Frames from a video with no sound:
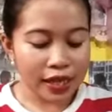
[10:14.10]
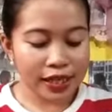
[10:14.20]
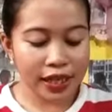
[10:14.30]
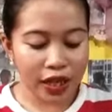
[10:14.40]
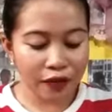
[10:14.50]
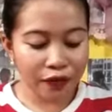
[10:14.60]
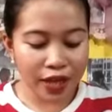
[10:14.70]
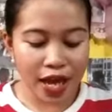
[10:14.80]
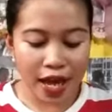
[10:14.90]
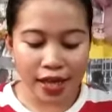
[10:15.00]

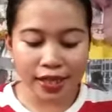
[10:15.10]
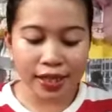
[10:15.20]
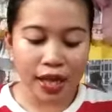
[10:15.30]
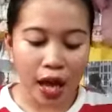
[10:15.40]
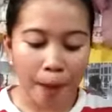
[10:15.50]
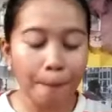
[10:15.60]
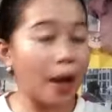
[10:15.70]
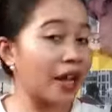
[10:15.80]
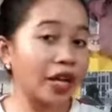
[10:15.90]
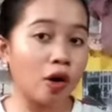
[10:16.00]
sleeveless na
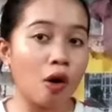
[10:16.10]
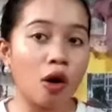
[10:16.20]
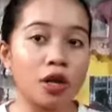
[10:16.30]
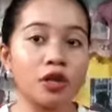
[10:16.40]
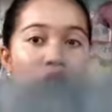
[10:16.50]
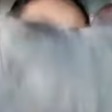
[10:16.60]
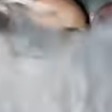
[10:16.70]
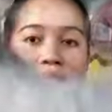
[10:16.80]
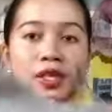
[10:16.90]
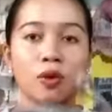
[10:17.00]
bodycon
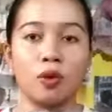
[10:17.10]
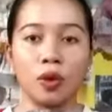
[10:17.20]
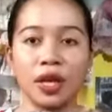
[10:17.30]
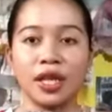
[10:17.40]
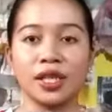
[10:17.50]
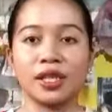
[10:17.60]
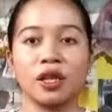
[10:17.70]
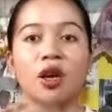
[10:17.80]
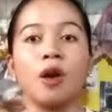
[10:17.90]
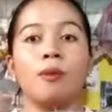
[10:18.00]
dress. So, it
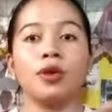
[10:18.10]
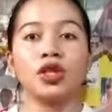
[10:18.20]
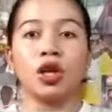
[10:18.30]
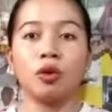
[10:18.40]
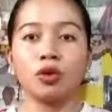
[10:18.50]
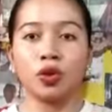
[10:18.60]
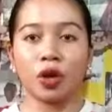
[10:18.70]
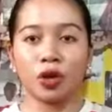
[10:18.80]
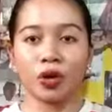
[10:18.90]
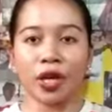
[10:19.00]
is mo siyang
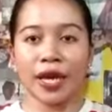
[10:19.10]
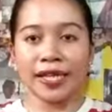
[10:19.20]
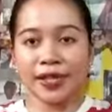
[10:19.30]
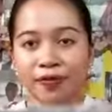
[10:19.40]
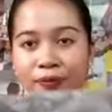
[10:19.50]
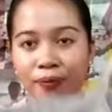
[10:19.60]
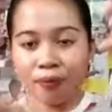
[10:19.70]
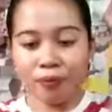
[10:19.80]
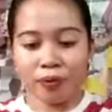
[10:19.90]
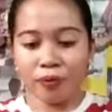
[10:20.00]
uso karon, guys.
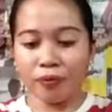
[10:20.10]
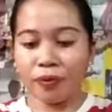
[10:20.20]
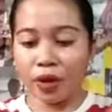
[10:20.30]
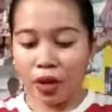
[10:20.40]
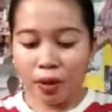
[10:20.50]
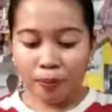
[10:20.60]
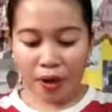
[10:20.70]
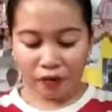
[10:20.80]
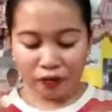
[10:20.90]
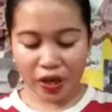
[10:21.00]

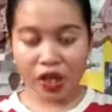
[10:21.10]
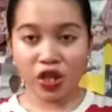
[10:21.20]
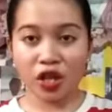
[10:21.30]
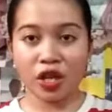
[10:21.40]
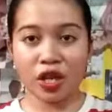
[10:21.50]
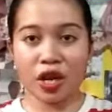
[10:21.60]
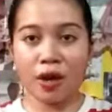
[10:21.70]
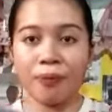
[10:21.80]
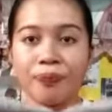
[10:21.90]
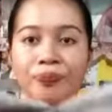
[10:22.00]
Pa-V siya diri
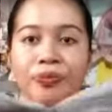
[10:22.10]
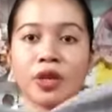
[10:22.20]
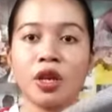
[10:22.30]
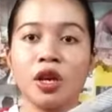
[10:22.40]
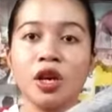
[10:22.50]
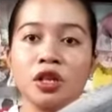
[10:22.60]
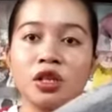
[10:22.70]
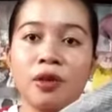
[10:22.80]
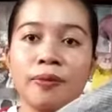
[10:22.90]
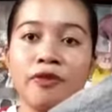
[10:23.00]

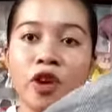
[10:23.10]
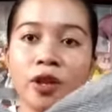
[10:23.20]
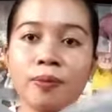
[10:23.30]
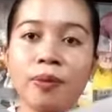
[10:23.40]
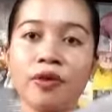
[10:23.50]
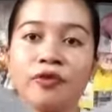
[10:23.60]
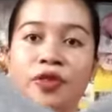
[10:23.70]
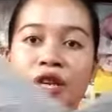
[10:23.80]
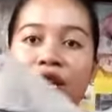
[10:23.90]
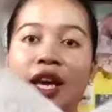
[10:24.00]
sa front
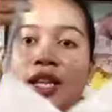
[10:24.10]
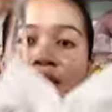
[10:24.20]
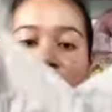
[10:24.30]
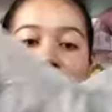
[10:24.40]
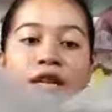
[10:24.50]
pa-V and